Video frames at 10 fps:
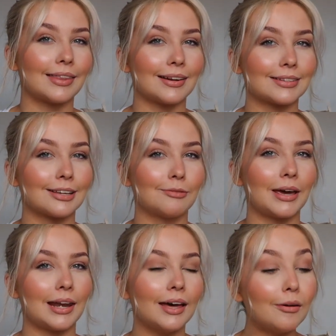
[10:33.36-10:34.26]
that it's going to be
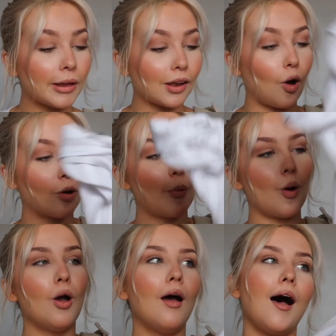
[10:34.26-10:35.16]
a little bit long
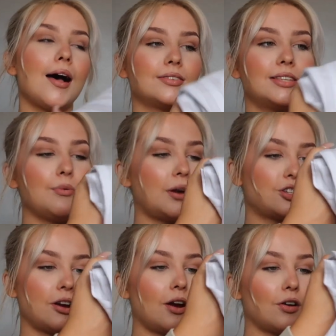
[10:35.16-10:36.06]
but I'll see when I
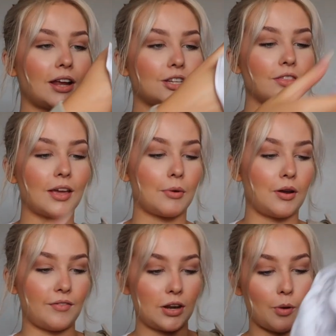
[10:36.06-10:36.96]
try it on I don't think I'm gonna
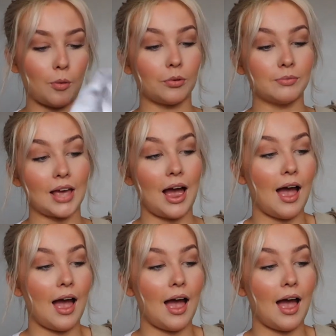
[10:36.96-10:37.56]
have any problems